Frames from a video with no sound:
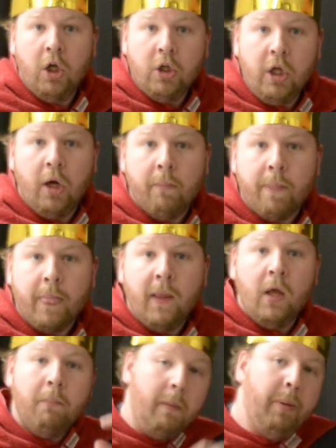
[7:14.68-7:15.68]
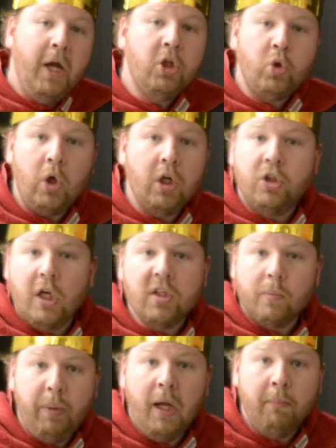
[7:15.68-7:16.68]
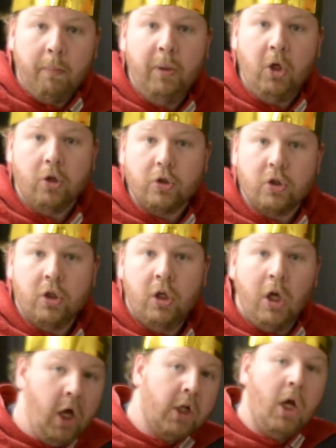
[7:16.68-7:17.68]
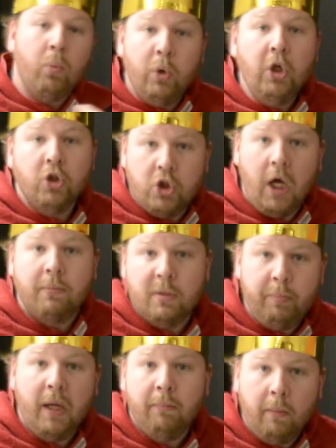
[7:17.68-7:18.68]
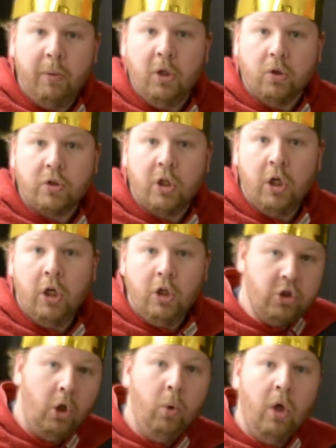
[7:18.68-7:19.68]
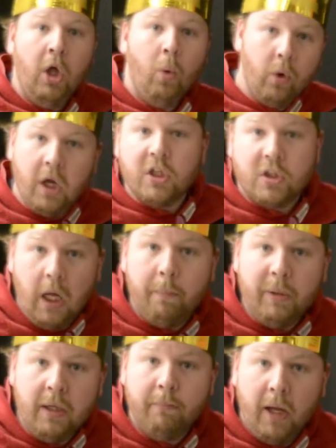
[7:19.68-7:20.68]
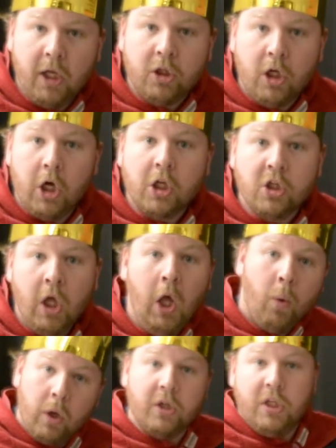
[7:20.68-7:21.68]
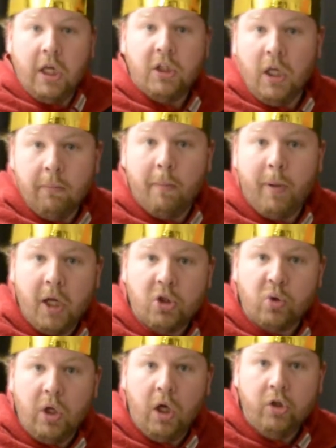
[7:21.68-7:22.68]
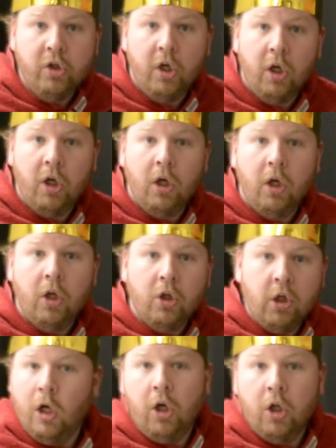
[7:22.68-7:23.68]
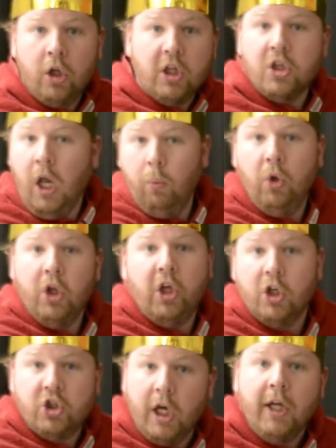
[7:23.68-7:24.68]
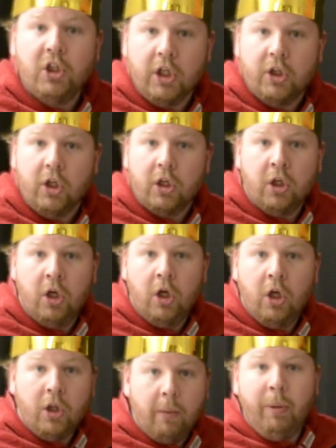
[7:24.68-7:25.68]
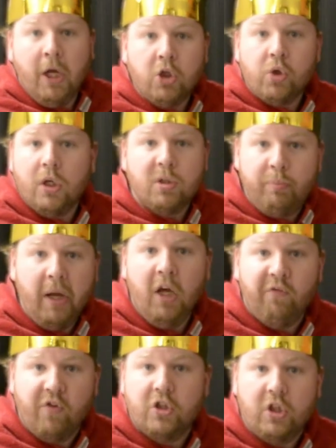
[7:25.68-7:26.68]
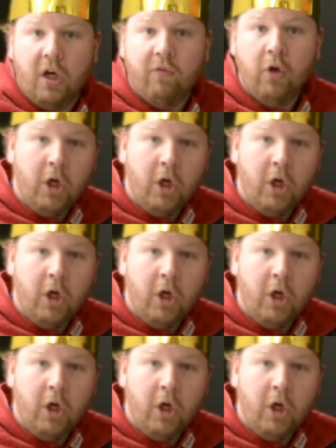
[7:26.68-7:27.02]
Yeah, my Patreon doesn't pay my bills. I got real jobs to pay my bills. So when I stop being mad cucks, when I take down my Patreon, yeah, it's not really going to change anything. That Patreon's paying for stuff.